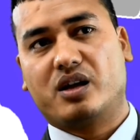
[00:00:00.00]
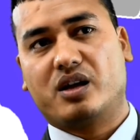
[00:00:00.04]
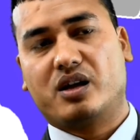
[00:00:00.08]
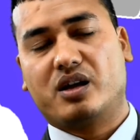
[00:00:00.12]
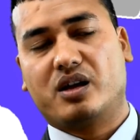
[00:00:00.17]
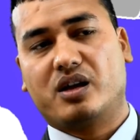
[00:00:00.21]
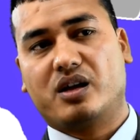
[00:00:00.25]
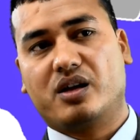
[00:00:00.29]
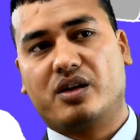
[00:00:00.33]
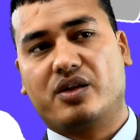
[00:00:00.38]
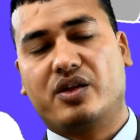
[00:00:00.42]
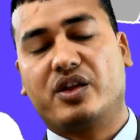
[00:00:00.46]

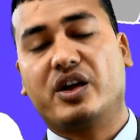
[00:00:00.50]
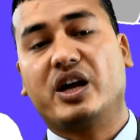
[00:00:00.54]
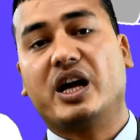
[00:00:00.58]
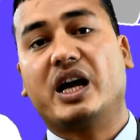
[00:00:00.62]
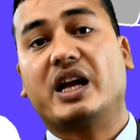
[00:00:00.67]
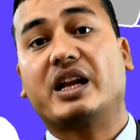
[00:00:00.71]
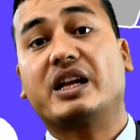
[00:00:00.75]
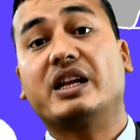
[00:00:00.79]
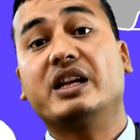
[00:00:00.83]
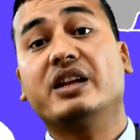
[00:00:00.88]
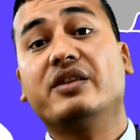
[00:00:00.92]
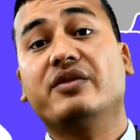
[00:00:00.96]
they are
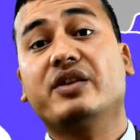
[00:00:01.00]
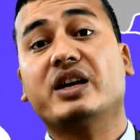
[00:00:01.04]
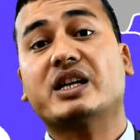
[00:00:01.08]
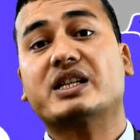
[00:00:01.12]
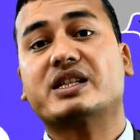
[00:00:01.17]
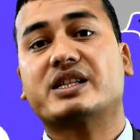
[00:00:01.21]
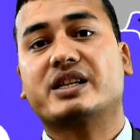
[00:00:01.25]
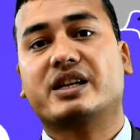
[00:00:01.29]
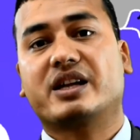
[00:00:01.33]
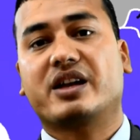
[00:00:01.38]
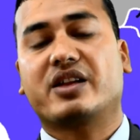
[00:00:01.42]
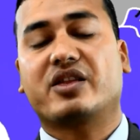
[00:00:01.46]

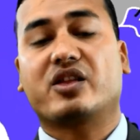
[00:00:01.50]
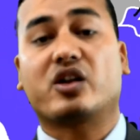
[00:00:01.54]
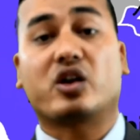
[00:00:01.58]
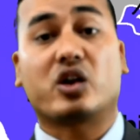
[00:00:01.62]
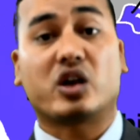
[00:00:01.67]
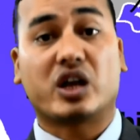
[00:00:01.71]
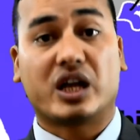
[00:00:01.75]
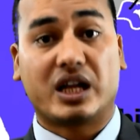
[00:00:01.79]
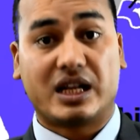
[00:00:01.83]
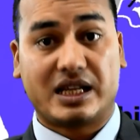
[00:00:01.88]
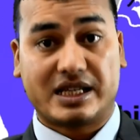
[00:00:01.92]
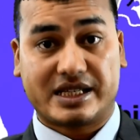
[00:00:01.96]
investing in the
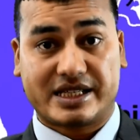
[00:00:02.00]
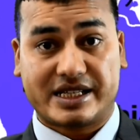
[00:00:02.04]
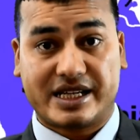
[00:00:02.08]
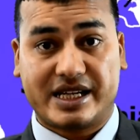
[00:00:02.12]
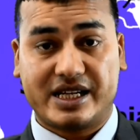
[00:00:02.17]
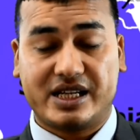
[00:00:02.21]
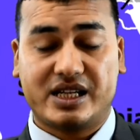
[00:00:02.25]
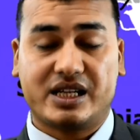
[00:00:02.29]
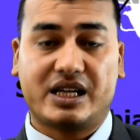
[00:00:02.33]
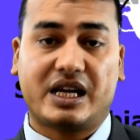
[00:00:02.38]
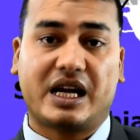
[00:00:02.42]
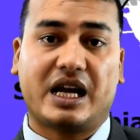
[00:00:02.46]
real estate
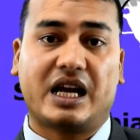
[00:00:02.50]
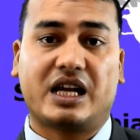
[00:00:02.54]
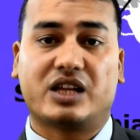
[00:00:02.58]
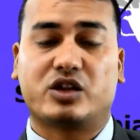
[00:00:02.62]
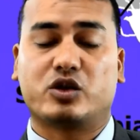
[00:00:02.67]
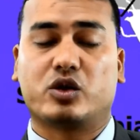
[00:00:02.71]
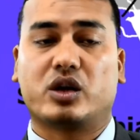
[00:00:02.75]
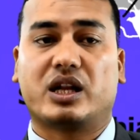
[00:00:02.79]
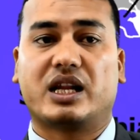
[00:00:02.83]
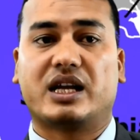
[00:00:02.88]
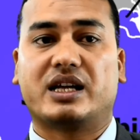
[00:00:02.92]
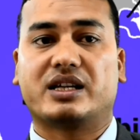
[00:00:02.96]
as well
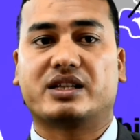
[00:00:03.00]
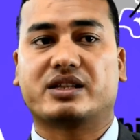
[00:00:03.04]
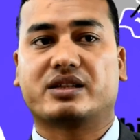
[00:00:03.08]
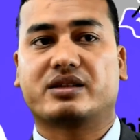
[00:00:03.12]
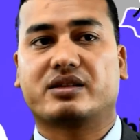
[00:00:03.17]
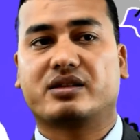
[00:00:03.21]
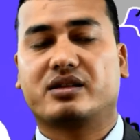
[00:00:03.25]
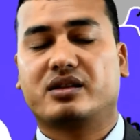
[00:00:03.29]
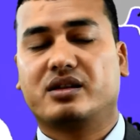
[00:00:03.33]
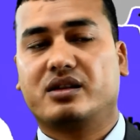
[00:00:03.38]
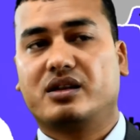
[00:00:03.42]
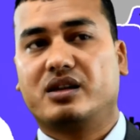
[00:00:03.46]
as
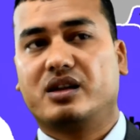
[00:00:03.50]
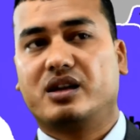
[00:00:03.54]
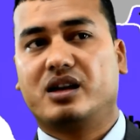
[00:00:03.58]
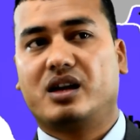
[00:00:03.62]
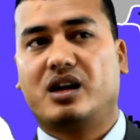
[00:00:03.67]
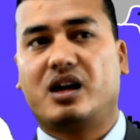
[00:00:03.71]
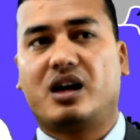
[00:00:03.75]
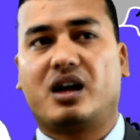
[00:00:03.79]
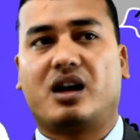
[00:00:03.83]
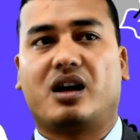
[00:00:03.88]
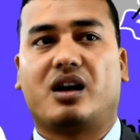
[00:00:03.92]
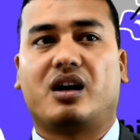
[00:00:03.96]

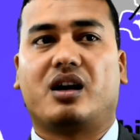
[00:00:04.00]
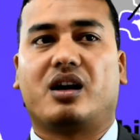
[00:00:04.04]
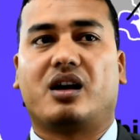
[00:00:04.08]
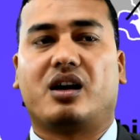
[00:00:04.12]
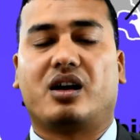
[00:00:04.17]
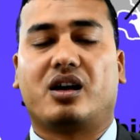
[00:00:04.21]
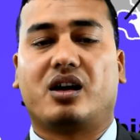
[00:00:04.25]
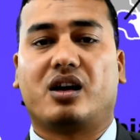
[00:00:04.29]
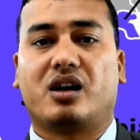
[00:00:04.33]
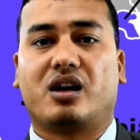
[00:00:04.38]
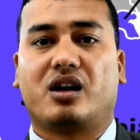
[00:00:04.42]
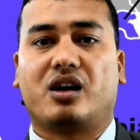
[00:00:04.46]

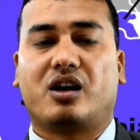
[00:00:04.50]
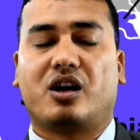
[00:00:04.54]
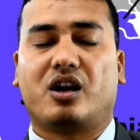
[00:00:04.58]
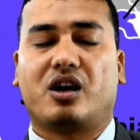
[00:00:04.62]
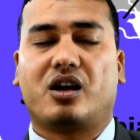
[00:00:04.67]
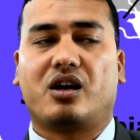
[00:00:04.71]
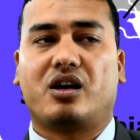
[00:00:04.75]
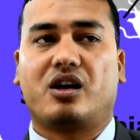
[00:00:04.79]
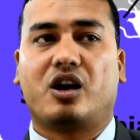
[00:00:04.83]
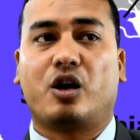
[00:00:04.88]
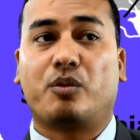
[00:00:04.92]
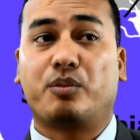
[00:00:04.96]

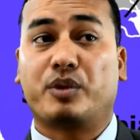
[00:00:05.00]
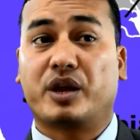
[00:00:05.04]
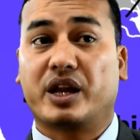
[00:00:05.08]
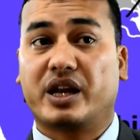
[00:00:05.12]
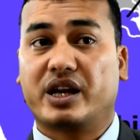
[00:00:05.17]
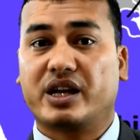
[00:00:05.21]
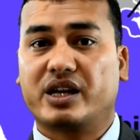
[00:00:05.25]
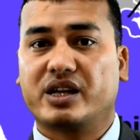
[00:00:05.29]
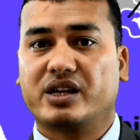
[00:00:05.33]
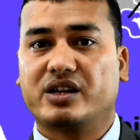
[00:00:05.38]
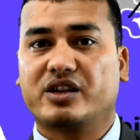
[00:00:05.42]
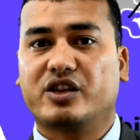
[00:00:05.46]

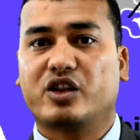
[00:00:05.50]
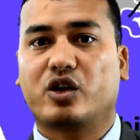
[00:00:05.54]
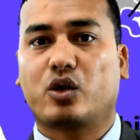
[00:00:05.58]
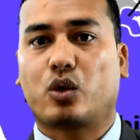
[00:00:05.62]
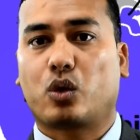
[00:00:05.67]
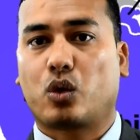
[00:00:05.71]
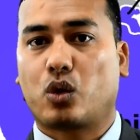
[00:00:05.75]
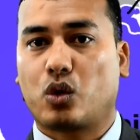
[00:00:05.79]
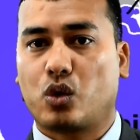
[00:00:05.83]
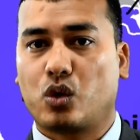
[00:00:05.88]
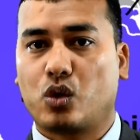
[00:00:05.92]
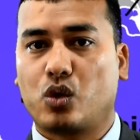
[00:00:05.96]
upgrading the
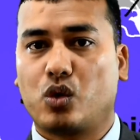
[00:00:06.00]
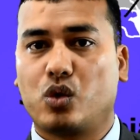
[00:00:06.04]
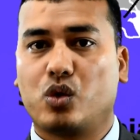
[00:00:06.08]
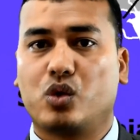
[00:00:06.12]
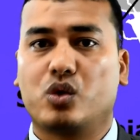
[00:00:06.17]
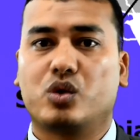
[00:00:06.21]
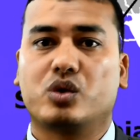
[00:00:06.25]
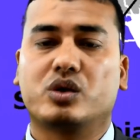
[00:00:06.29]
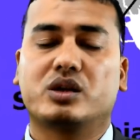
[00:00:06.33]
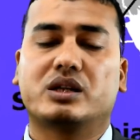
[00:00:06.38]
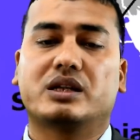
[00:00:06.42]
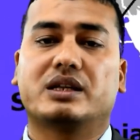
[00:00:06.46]

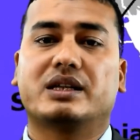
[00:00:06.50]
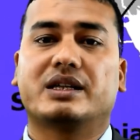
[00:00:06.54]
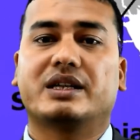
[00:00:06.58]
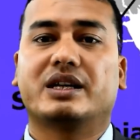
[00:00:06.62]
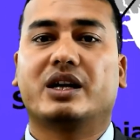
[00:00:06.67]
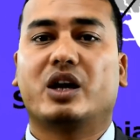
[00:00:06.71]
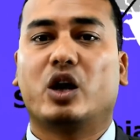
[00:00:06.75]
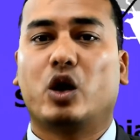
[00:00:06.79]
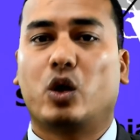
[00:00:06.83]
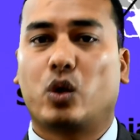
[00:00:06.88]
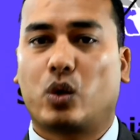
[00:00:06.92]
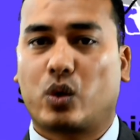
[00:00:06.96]
road,
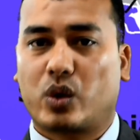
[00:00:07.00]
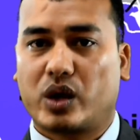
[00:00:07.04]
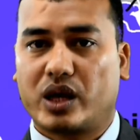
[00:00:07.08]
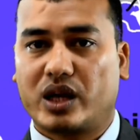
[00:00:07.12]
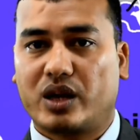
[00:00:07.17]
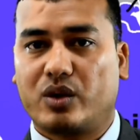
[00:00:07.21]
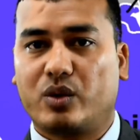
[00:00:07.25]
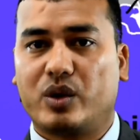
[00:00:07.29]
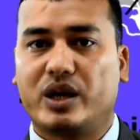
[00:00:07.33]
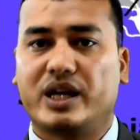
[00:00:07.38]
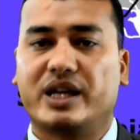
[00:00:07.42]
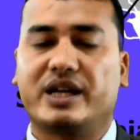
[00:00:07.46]

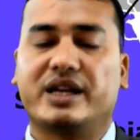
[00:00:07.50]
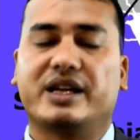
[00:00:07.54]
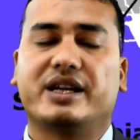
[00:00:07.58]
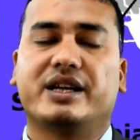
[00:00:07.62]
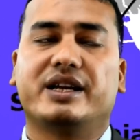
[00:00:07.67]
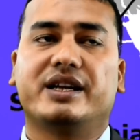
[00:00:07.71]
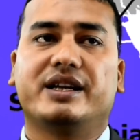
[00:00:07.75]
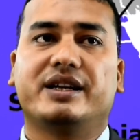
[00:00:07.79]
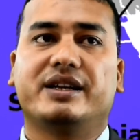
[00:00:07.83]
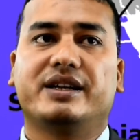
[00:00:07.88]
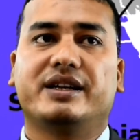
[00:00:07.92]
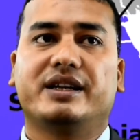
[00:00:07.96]
railway,
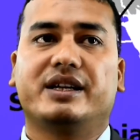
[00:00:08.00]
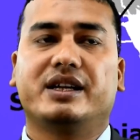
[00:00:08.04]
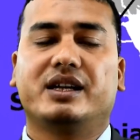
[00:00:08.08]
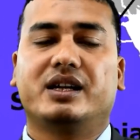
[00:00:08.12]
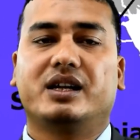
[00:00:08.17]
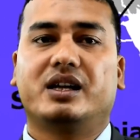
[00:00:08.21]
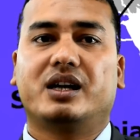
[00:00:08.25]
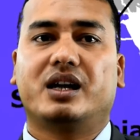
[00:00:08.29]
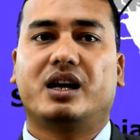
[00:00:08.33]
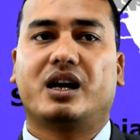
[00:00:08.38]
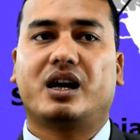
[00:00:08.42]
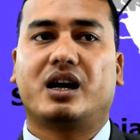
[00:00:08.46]

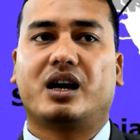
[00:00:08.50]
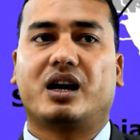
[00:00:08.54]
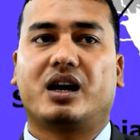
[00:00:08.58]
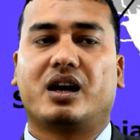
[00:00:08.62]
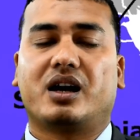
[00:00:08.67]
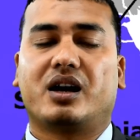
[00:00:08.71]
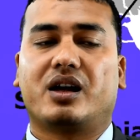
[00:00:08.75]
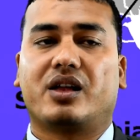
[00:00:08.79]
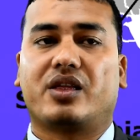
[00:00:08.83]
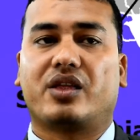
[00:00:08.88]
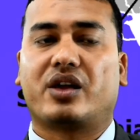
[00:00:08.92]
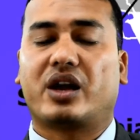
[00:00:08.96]

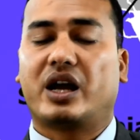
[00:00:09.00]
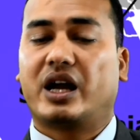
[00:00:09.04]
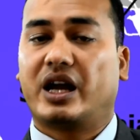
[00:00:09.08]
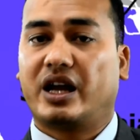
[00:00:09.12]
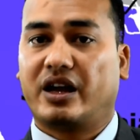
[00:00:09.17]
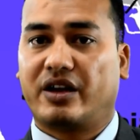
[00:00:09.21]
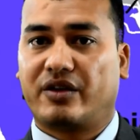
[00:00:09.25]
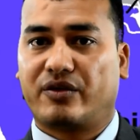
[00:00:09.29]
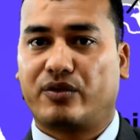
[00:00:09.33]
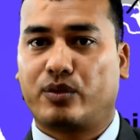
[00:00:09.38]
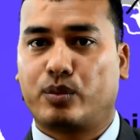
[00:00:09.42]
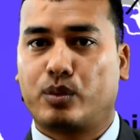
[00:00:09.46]
the
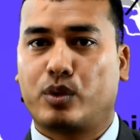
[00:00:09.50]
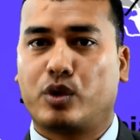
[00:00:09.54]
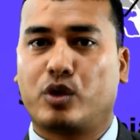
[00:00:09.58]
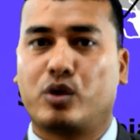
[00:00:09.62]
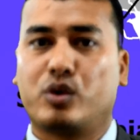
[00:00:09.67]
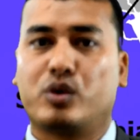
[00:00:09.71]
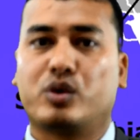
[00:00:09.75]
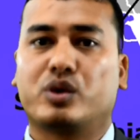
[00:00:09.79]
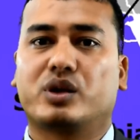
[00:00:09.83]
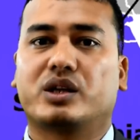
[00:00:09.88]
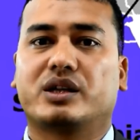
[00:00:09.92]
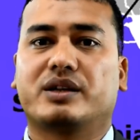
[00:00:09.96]

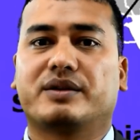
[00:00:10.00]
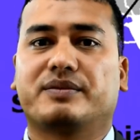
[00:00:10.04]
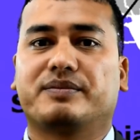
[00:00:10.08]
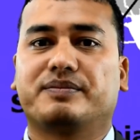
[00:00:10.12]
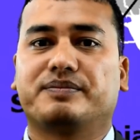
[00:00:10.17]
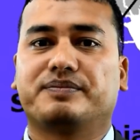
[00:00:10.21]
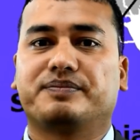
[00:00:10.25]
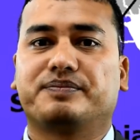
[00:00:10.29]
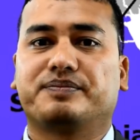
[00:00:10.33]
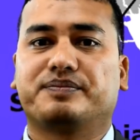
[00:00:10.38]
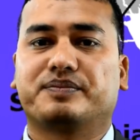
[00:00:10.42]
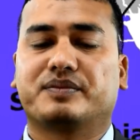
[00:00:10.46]
airport,
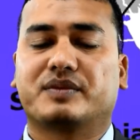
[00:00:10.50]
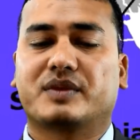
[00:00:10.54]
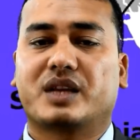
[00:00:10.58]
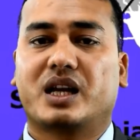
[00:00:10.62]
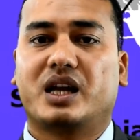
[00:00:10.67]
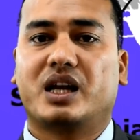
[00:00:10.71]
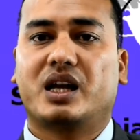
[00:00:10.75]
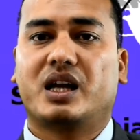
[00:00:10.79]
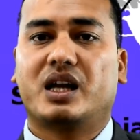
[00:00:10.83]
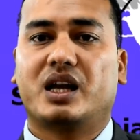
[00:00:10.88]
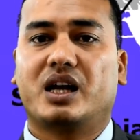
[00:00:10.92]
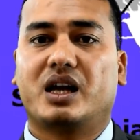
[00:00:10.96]

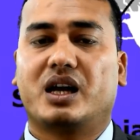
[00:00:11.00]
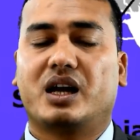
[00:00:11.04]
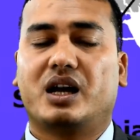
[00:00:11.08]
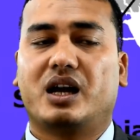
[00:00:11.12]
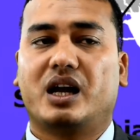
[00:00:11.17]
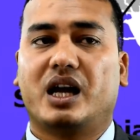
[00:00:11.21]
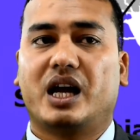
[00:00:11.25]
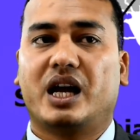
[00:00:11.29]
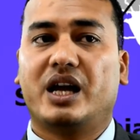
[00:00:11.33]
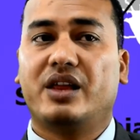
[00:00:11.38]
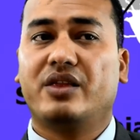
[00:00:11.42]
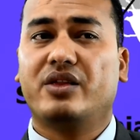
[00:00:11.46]

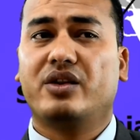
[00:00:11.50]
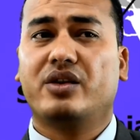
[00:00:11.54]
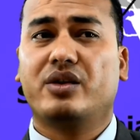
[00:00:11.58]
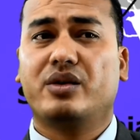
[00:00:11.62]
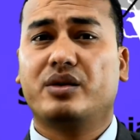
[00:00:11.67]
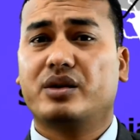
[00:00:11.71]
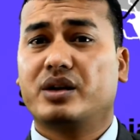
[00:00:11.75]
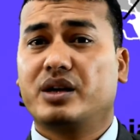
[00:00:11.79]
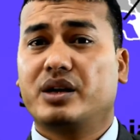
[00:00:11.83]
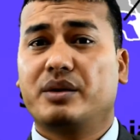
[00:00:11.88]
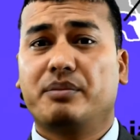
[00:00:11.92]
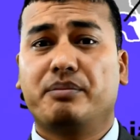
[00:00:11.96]
and the
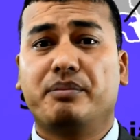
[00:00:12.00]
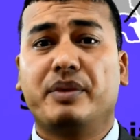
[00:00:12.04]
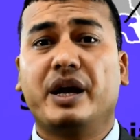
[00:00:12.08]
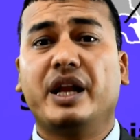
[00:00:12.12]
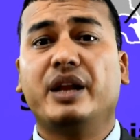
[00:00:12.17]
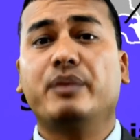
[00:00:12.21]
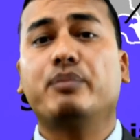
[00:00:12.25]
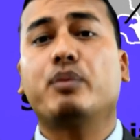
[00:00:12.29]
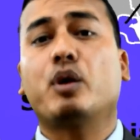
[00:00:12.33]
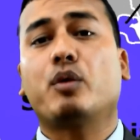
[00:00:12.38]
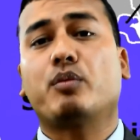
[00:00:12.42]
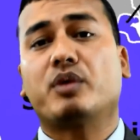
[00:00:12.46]
many
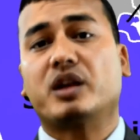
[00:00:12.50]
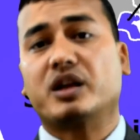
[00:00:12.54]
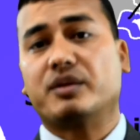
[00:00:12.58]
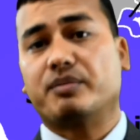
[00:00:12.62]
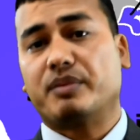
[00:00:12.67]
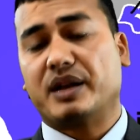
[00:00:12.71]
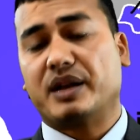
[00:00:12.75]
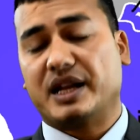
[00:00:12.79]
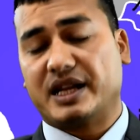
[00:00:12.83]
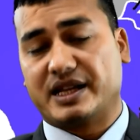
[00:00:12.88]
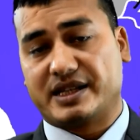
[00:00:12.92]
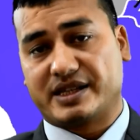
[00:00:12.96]
public
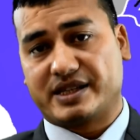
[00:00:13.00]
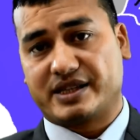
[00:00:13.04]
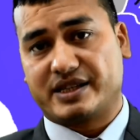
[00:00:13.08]
place.